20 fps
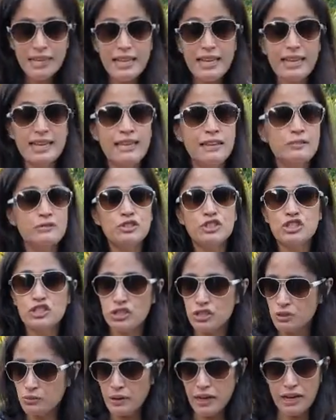it gives
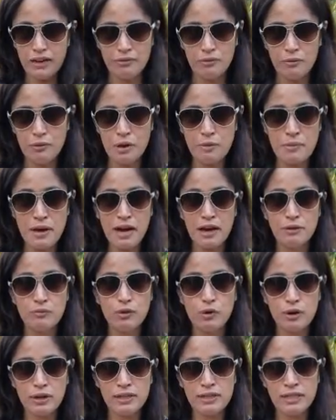just the right amount of
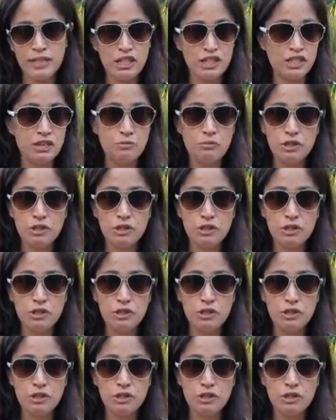organization.